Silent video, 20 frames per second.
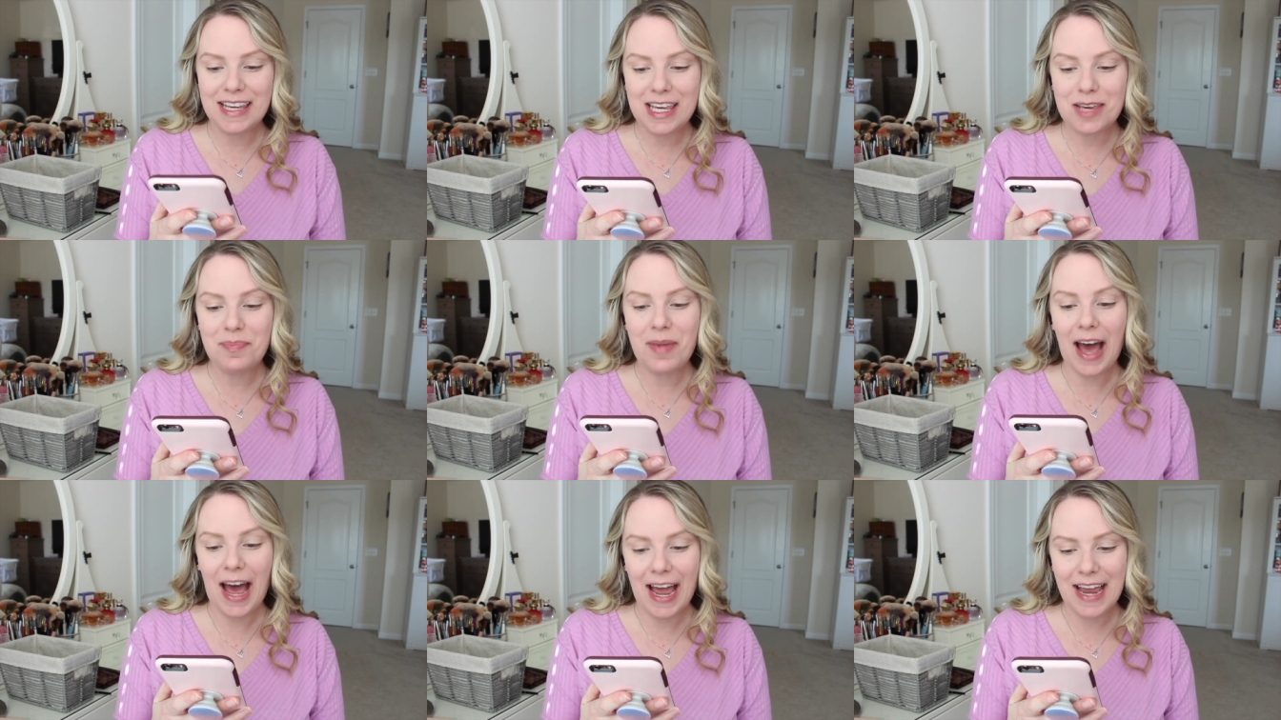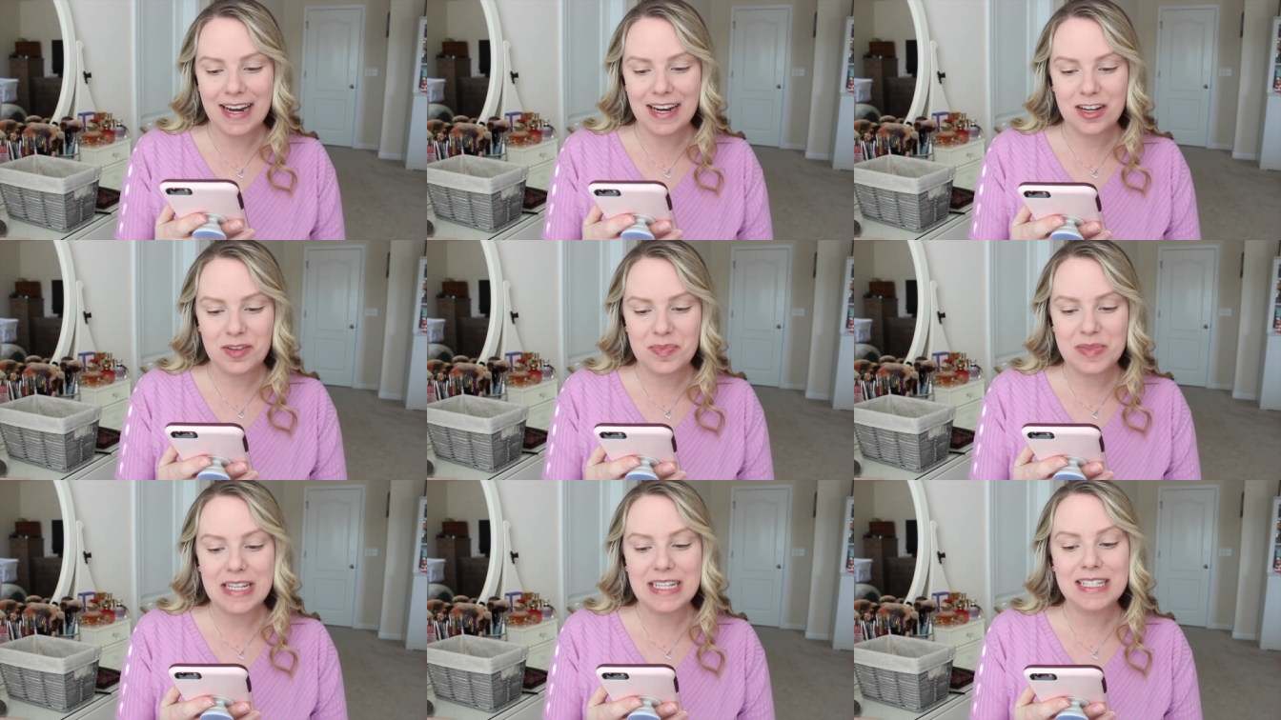keep
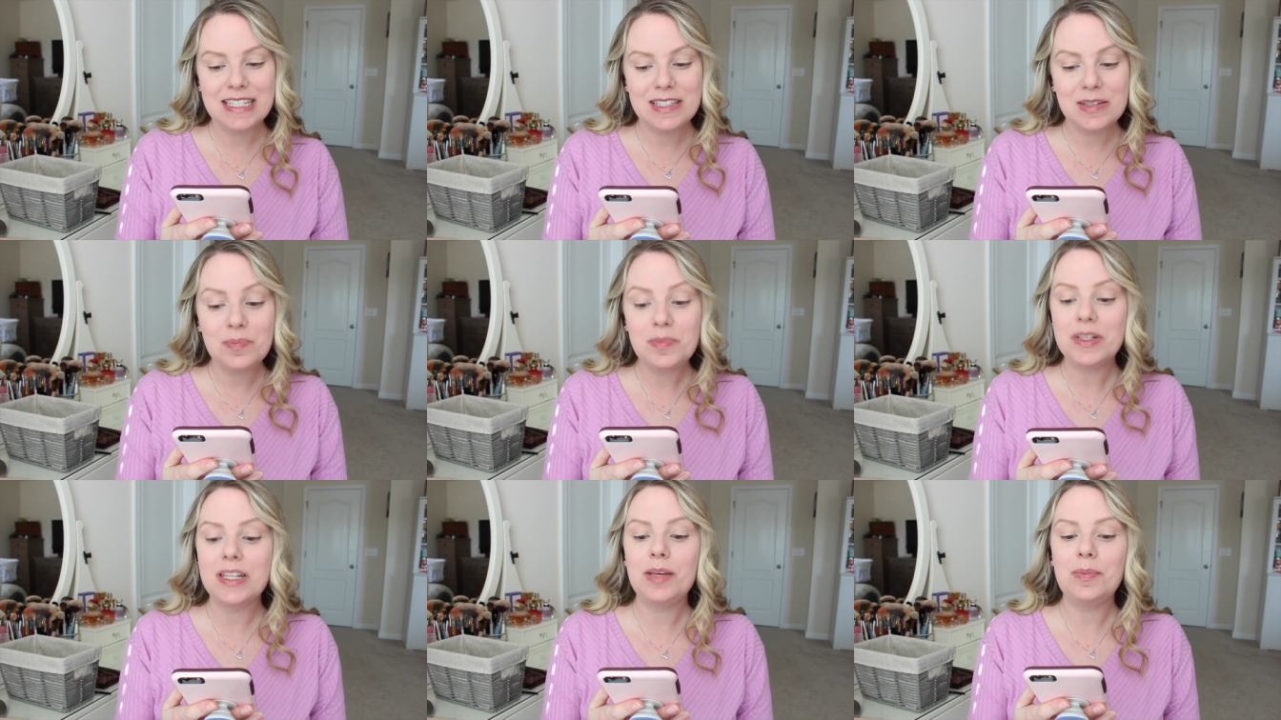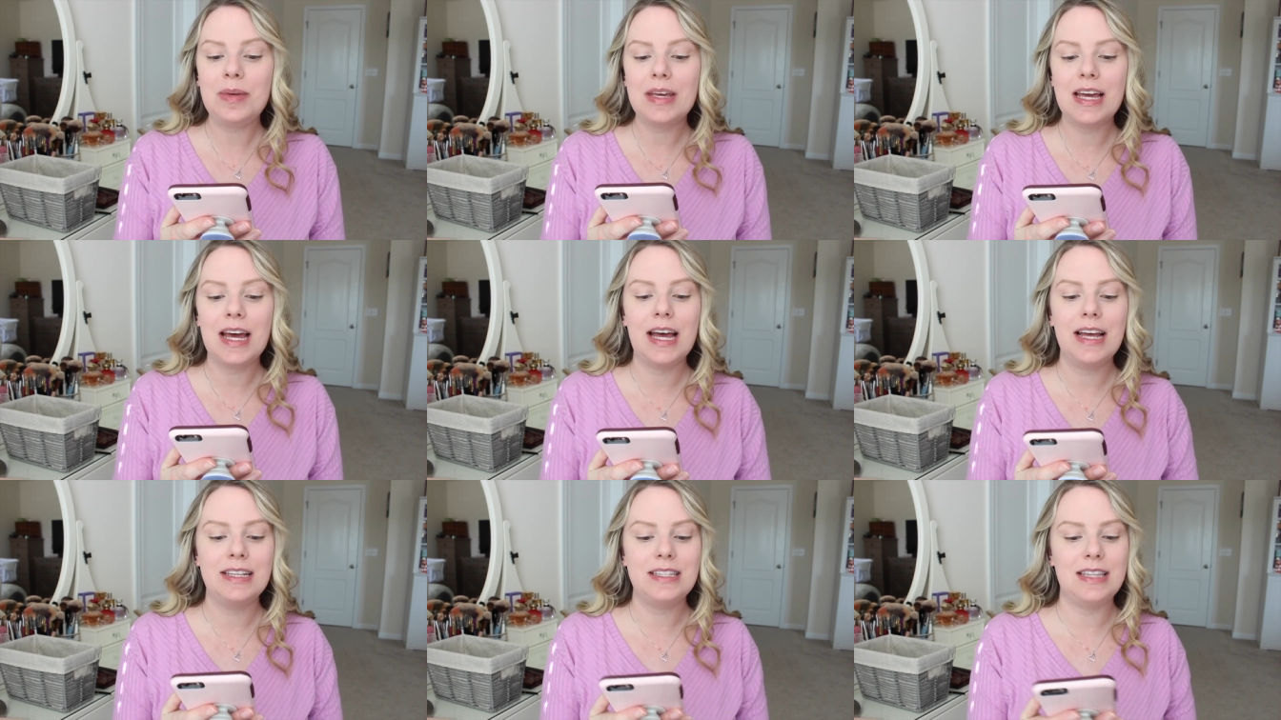items simply
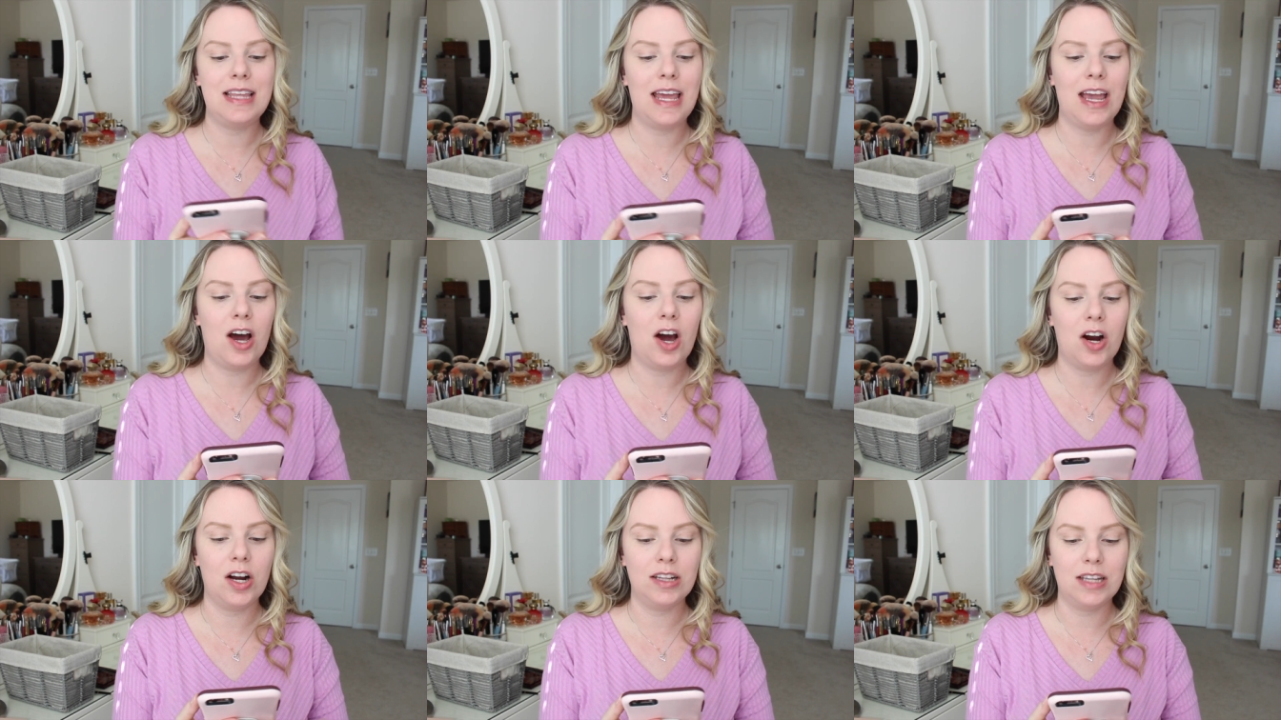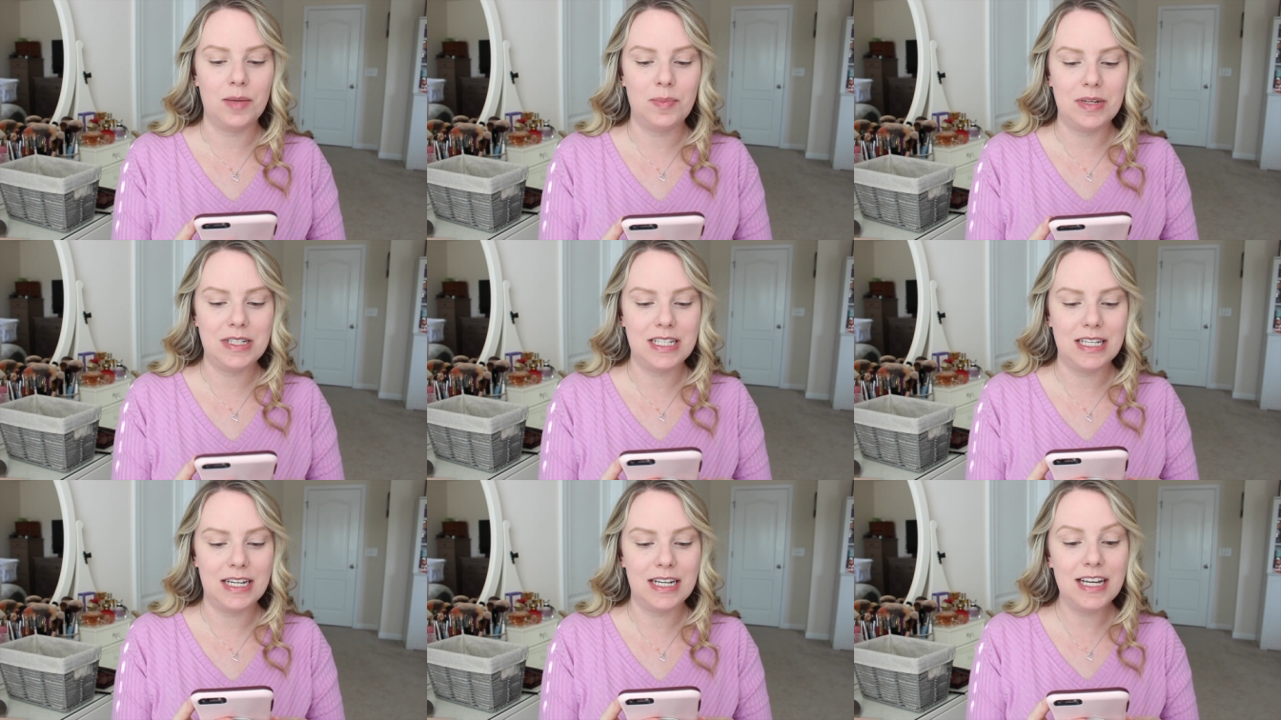because they are
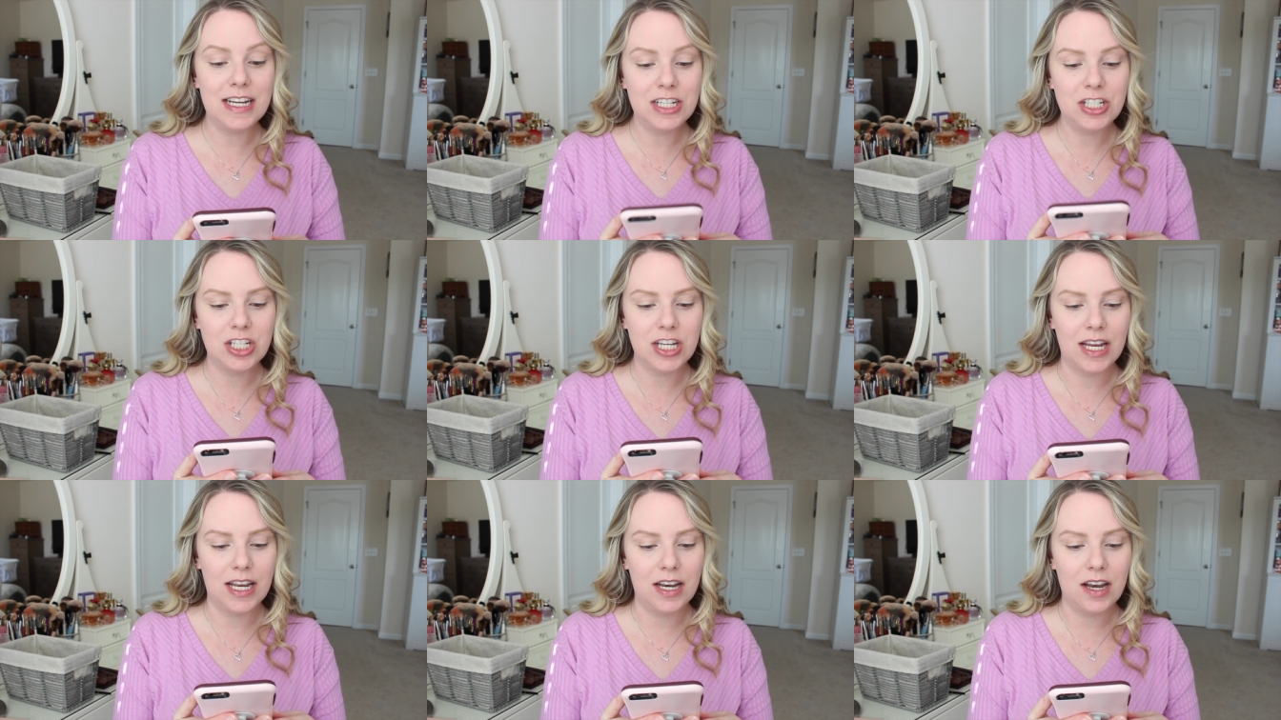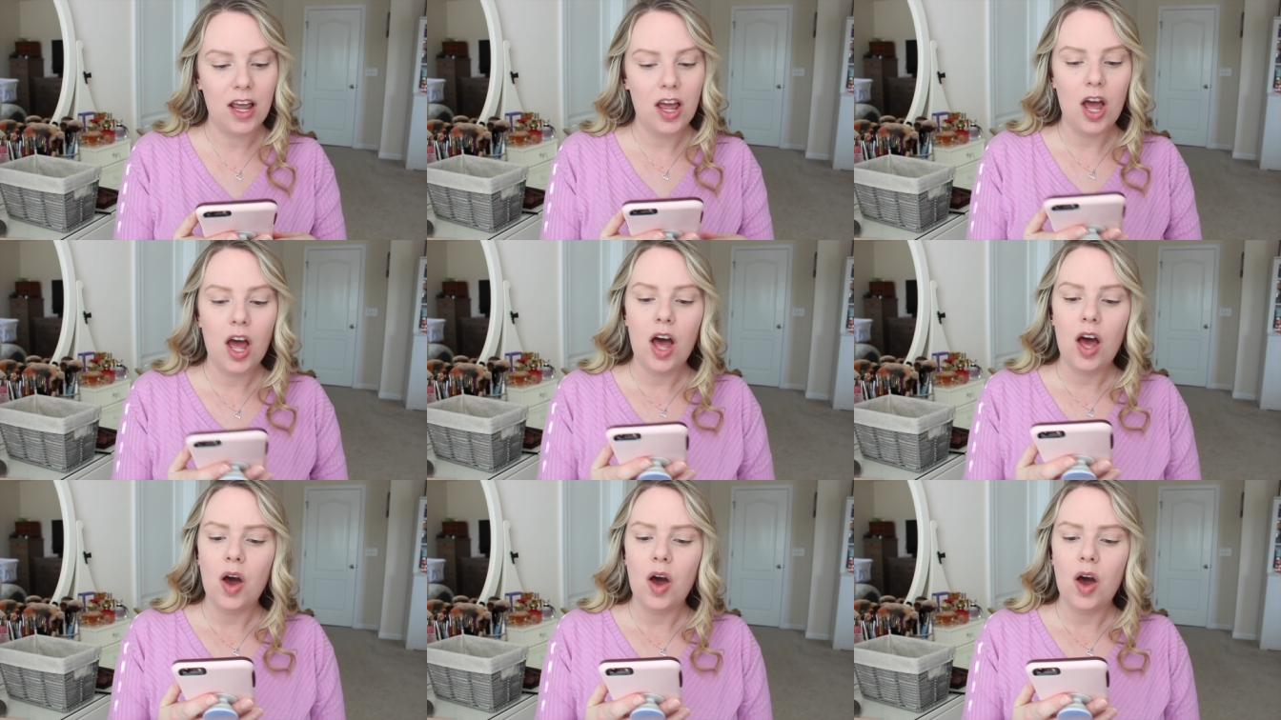limited edition?